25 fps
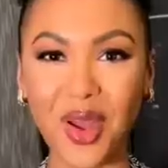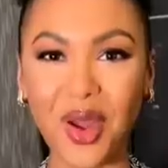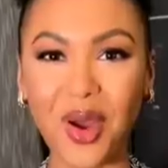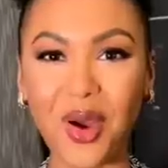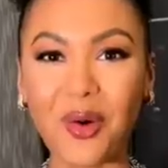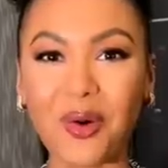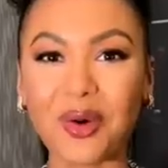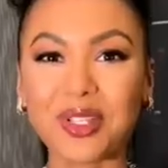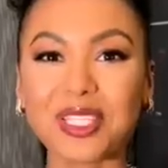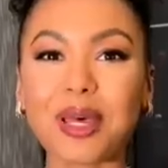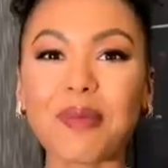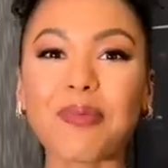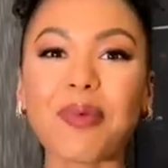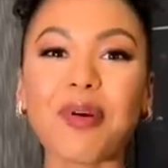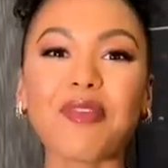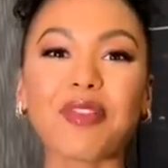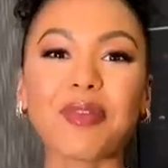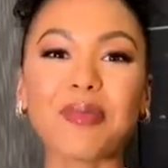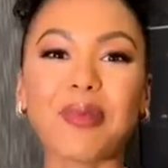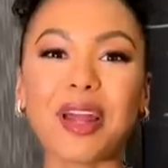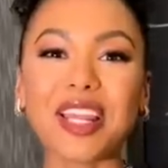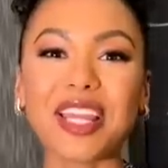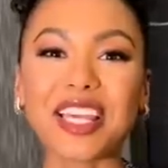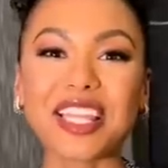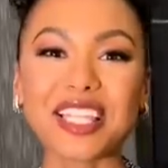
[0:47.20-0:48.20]
started out,
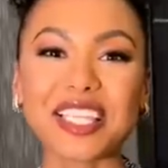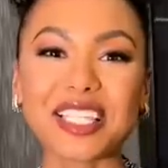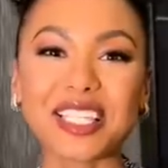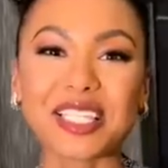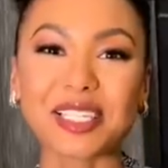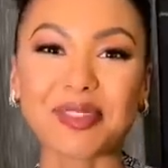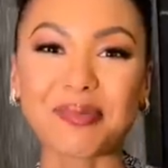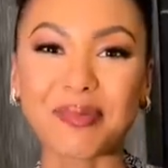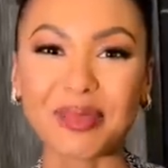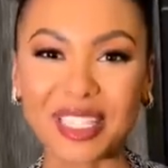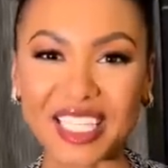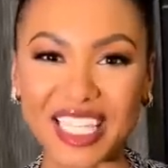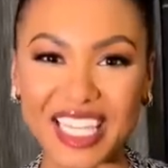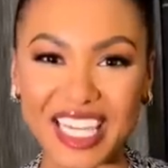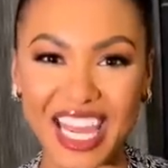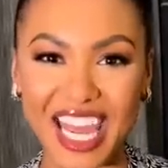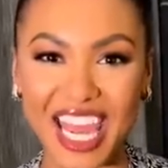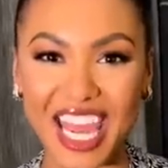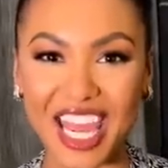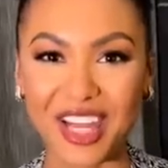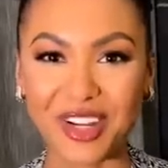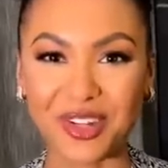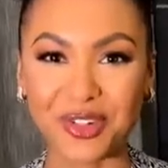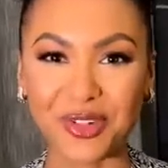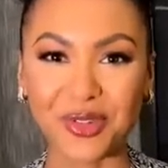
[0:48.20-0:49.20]
everybody was
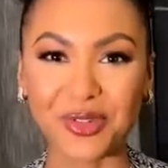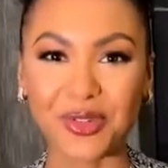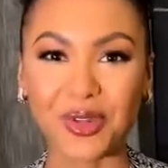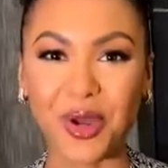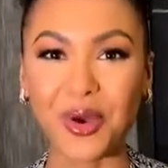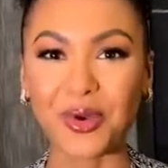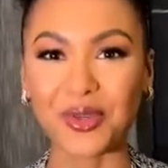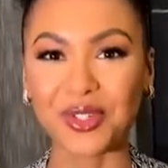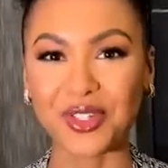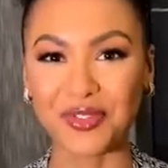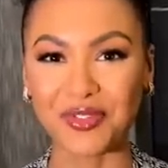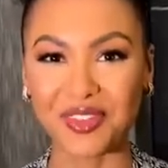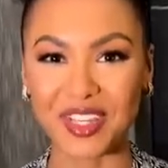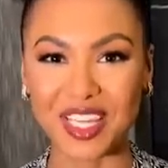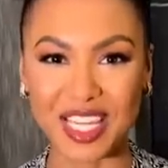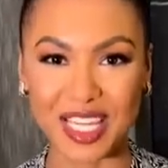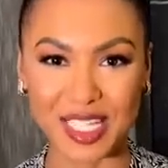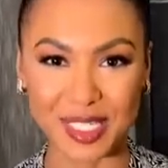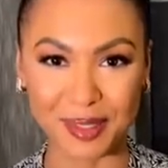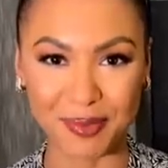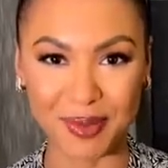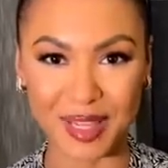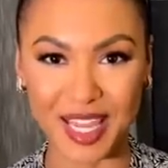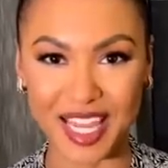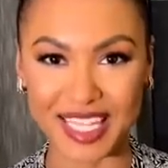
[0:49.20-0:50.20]
excited to see her get
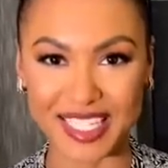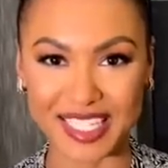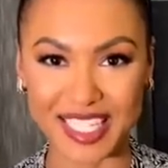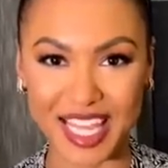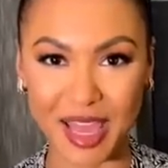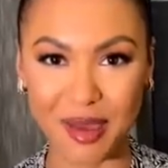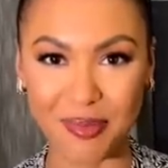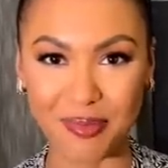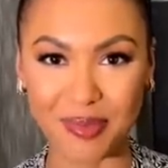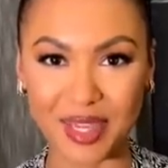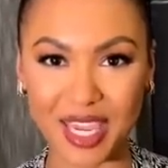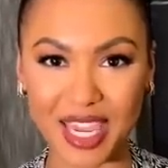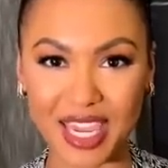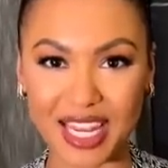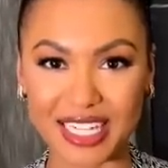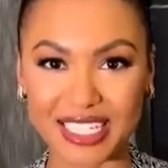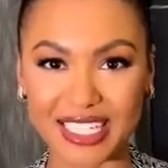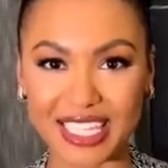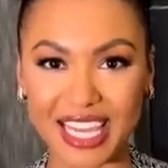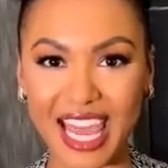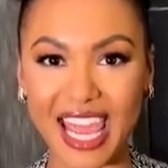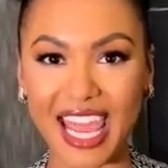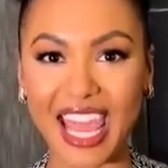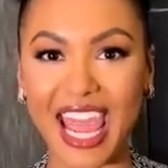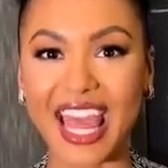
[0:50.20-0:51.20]
this job.
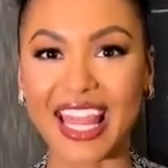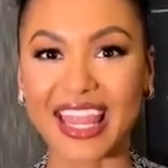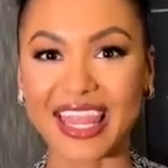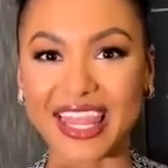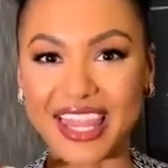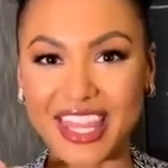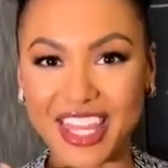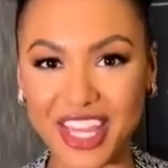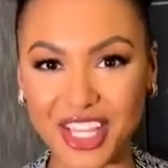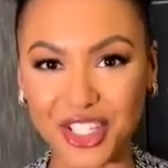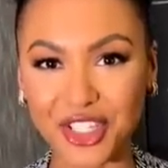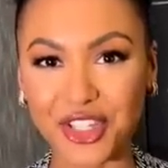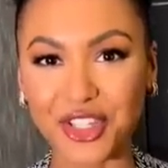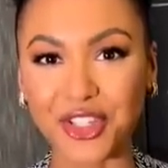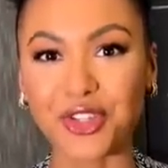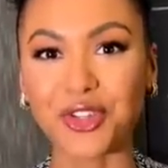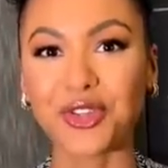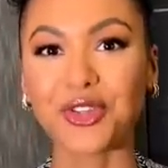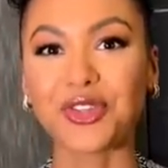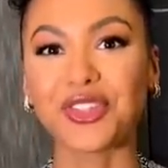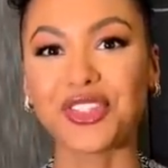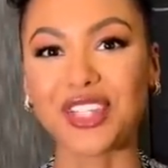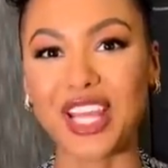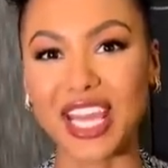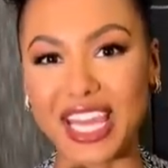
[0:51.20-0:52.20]

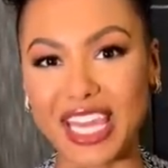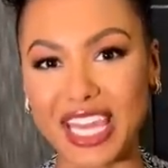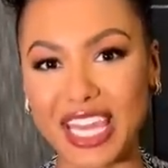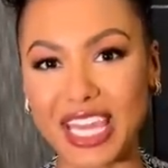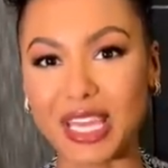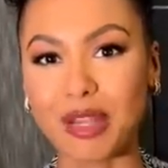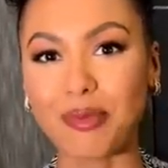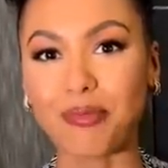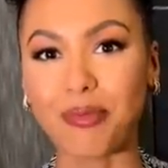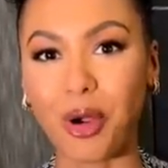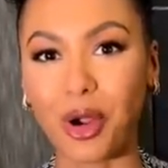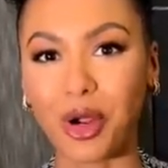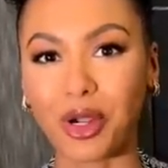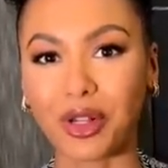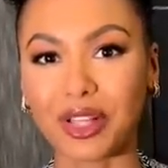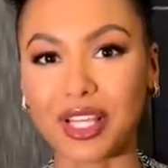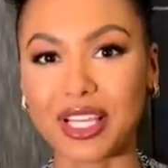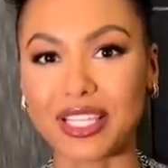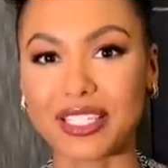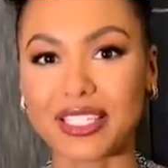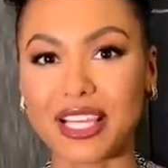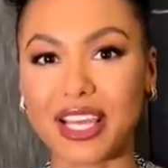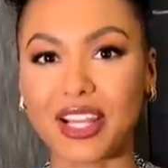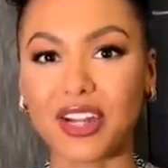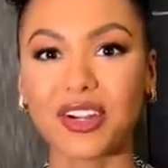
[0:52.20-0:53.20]
Rachel's audio
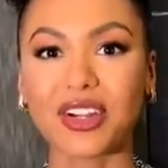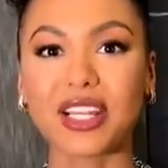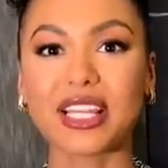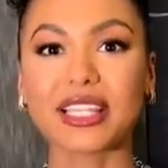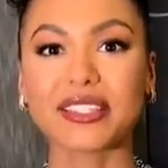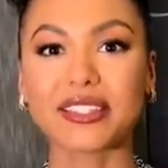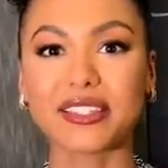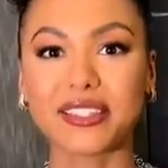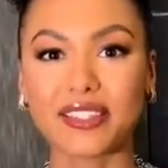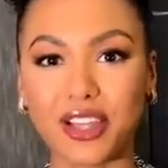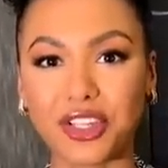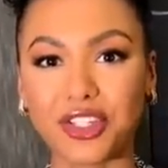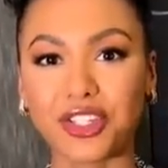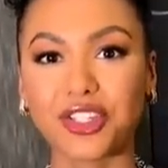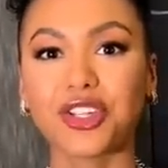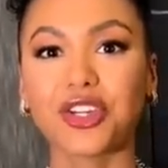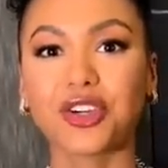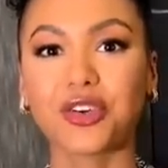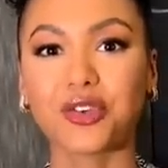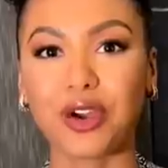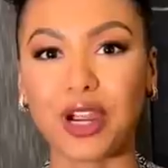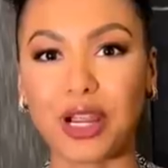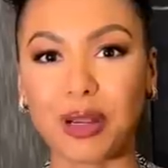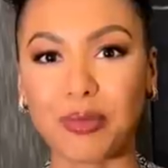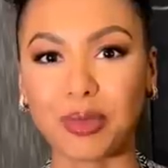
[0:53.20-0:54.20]
came out about
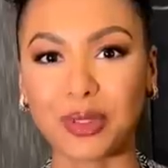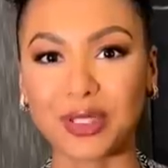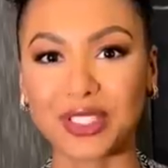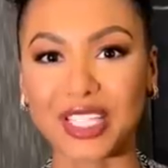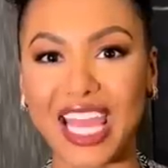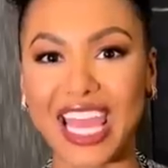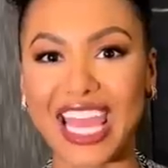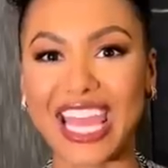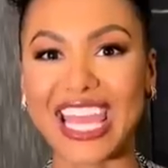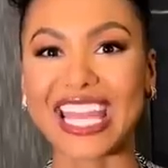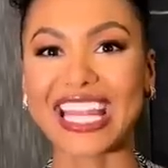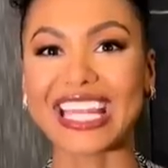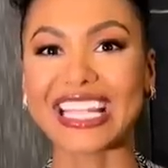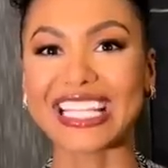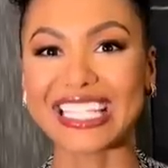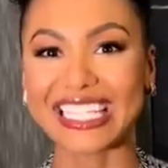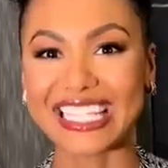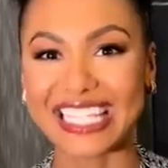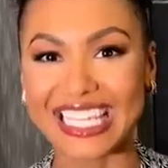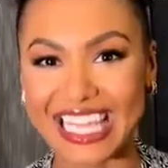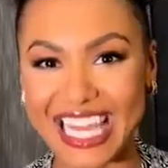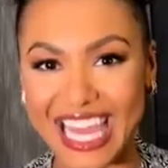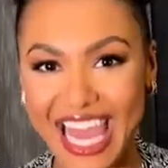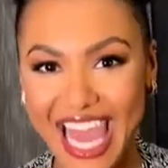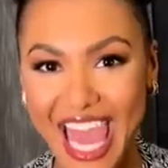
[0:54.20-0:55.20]
Maria
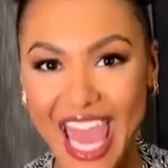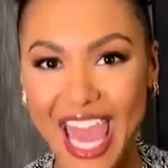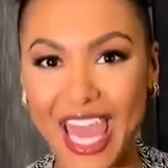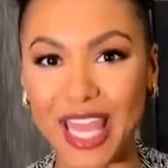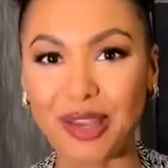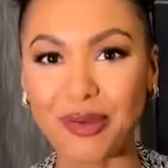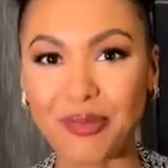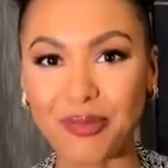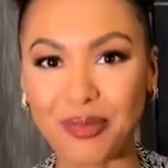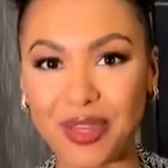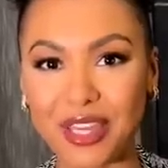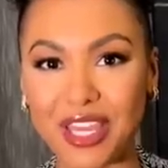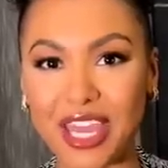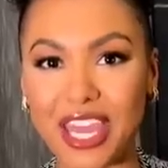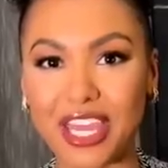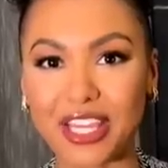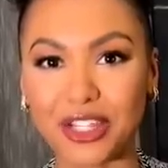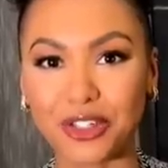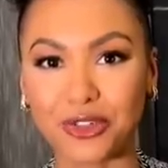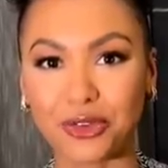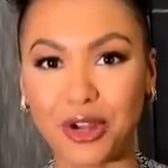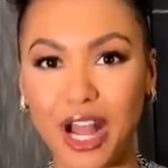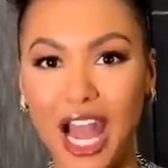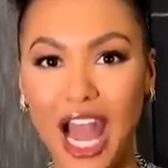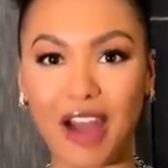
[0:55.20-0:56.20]
Taylor. Maria Taylor
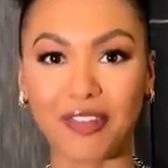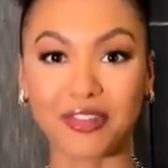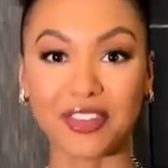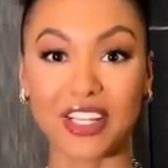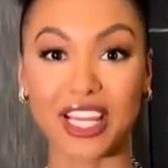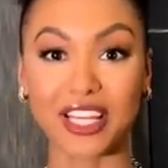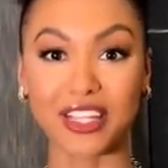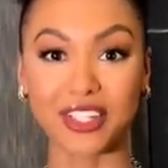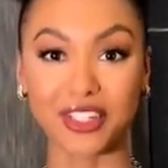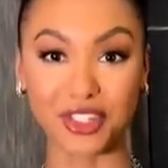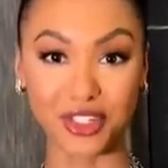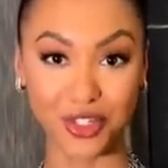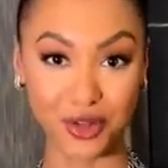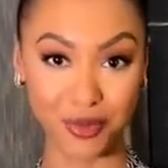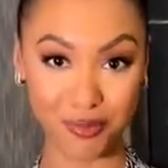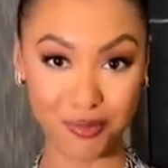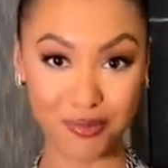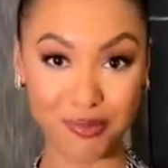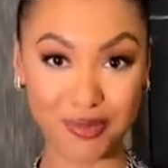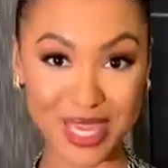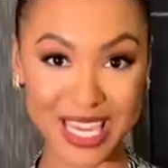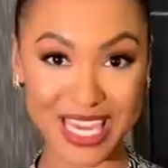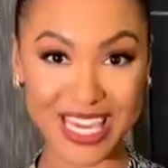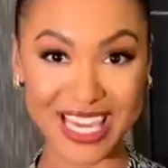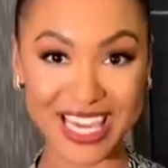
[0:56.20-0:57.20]
moved on to
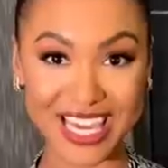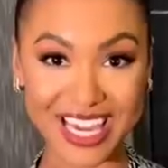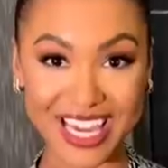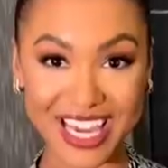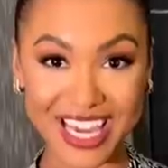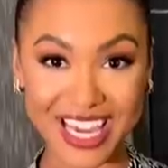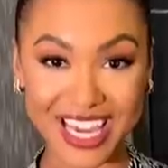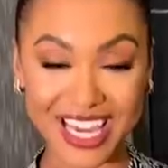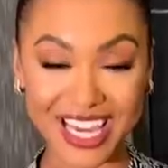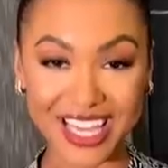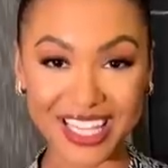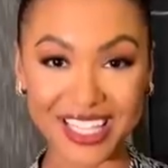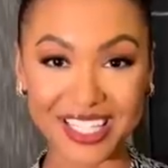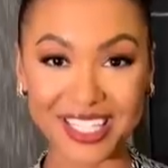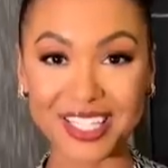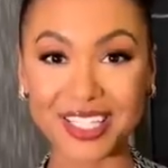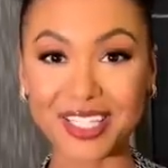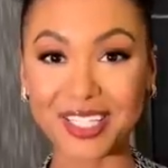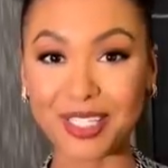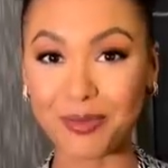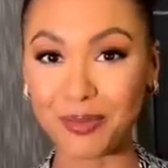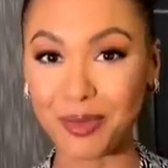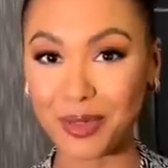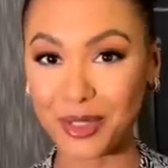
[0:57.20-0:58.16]
NBC Sports,